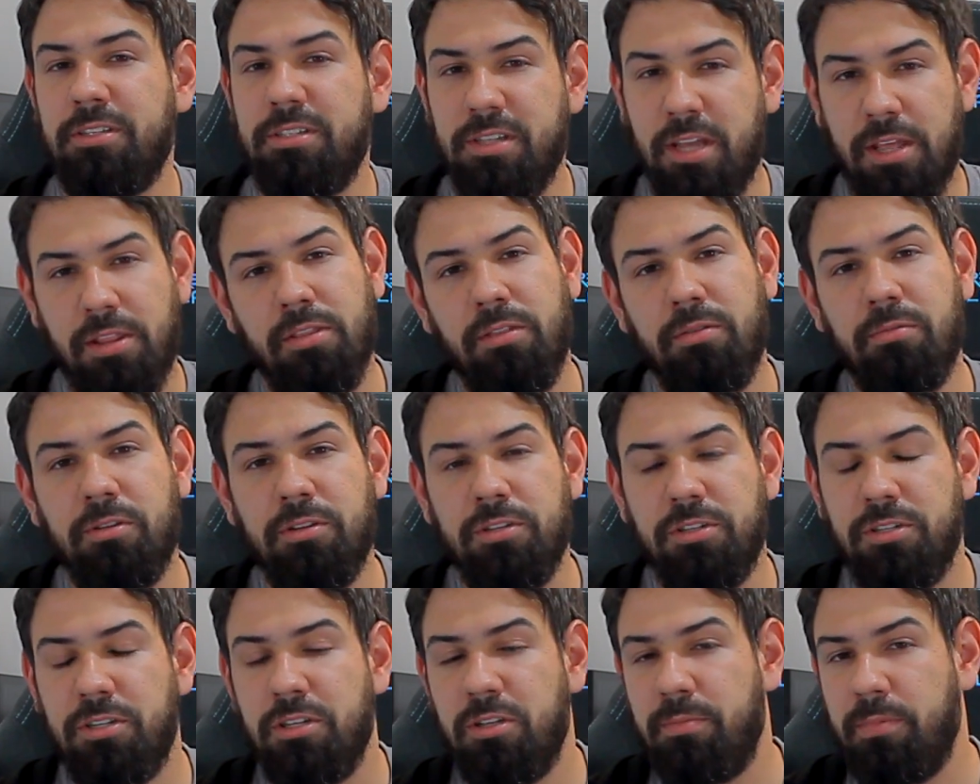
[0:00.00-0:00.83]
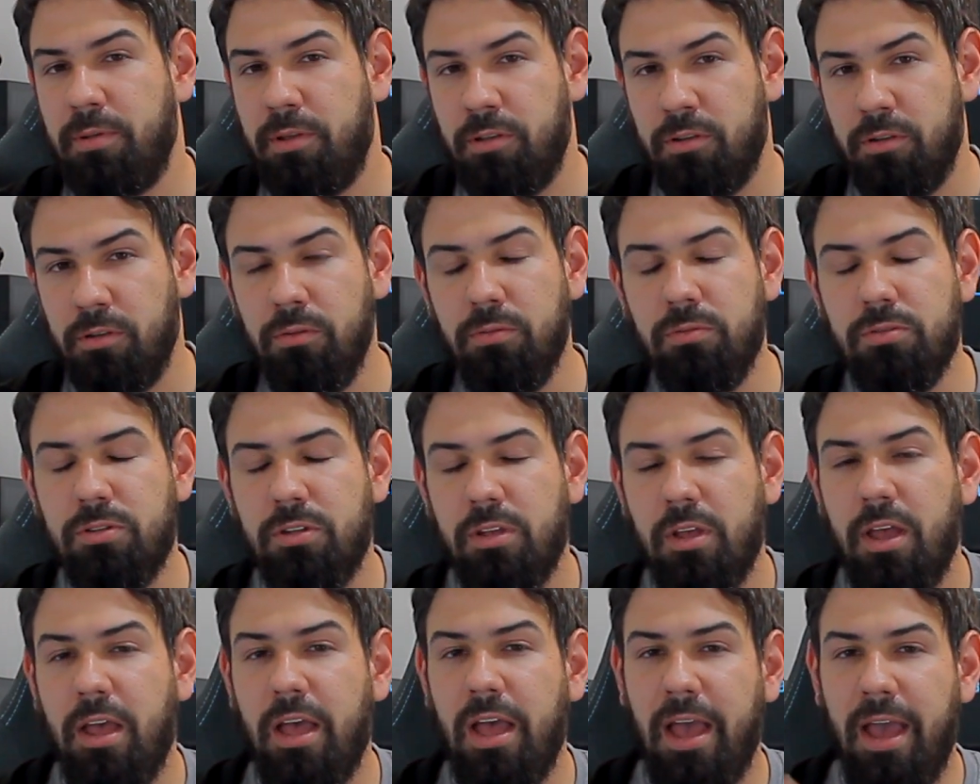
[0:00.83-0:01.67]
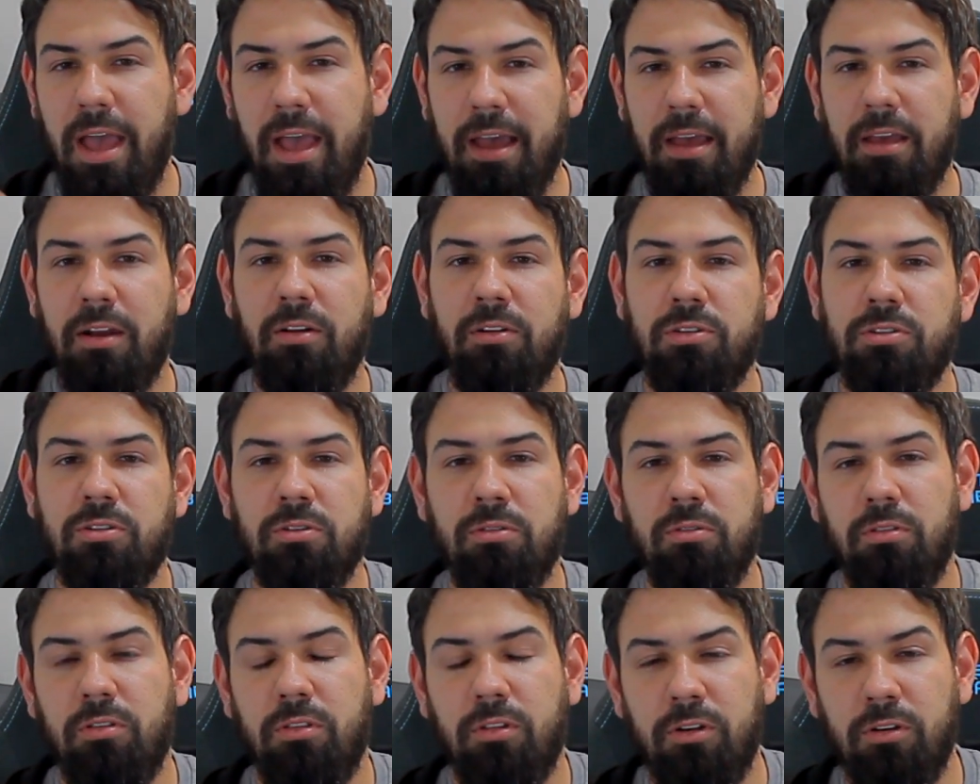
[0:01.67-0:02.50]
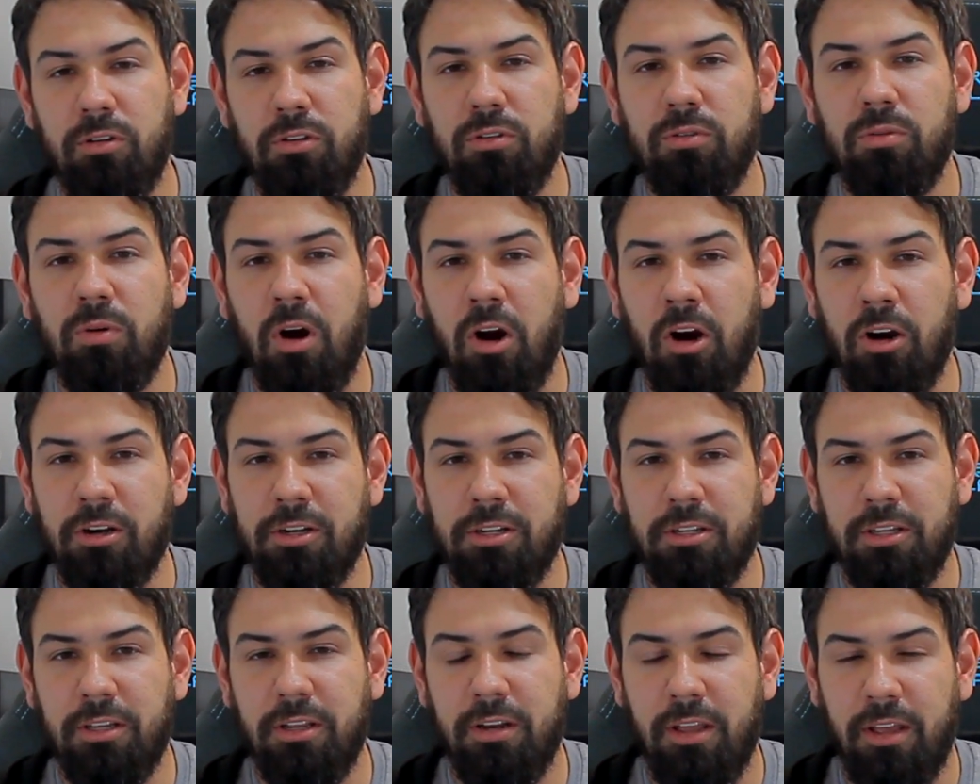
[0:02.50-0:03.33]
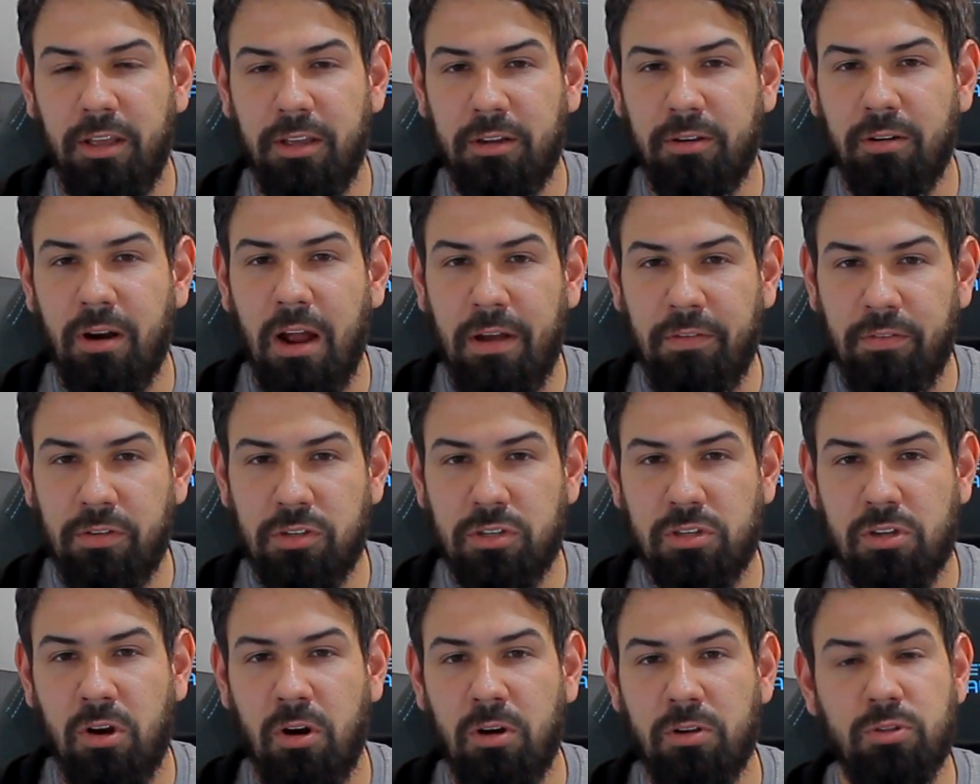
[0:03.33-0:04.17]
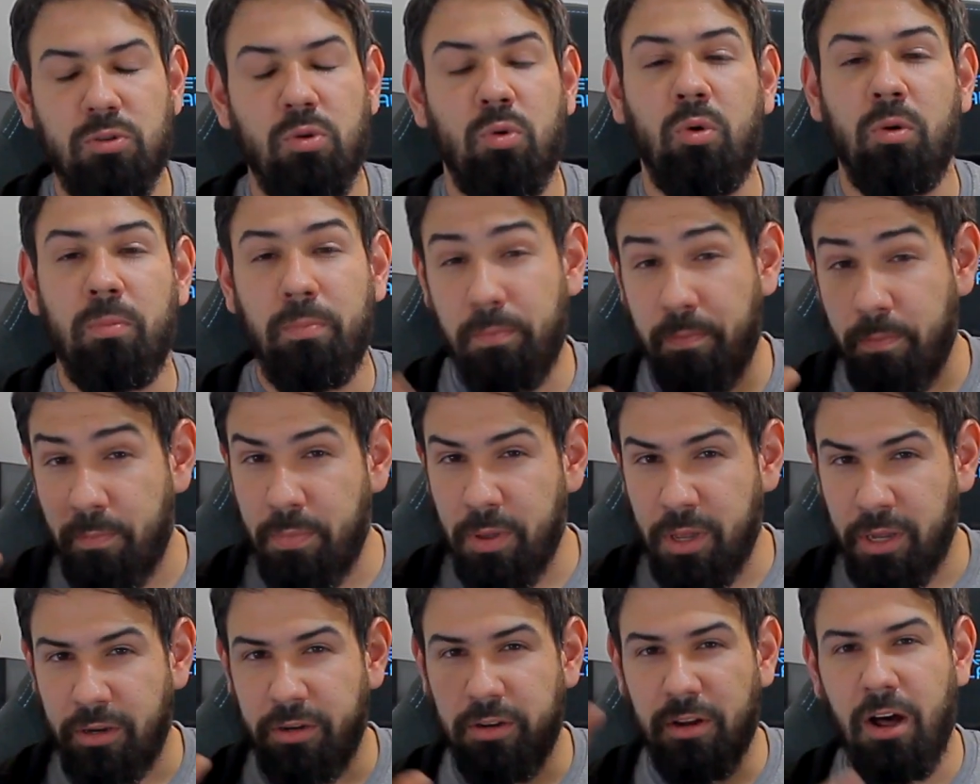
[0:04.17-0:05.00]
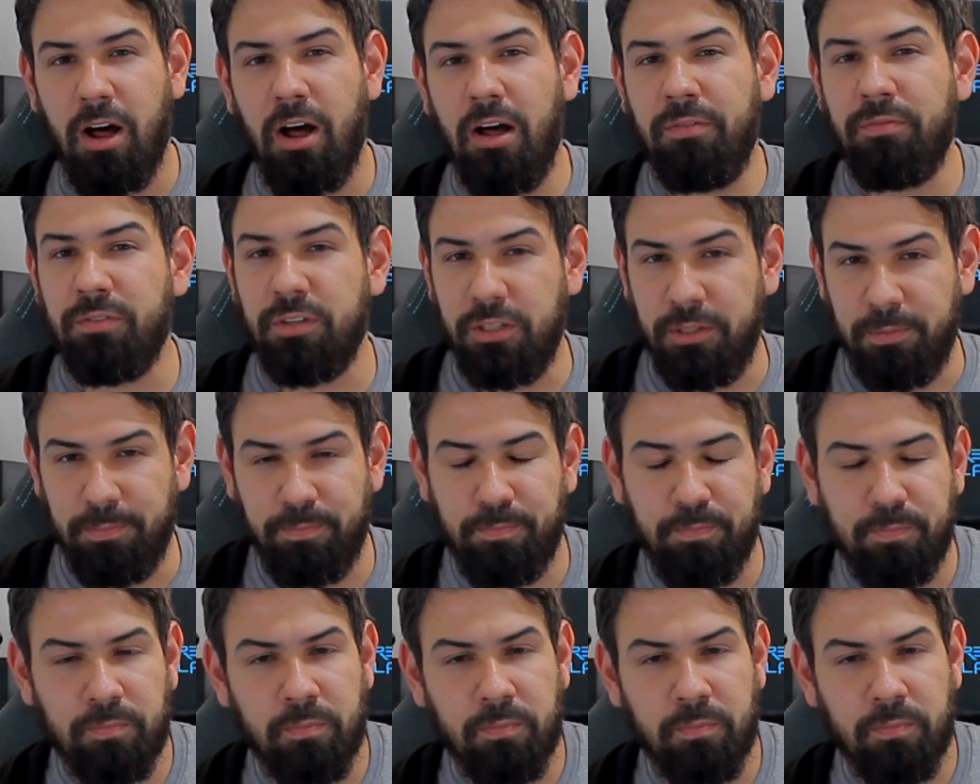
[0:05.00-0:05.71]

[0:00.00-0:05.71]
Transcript: Zen 3 CPUs, and also their new RDNA graphics cards, or Big Navi.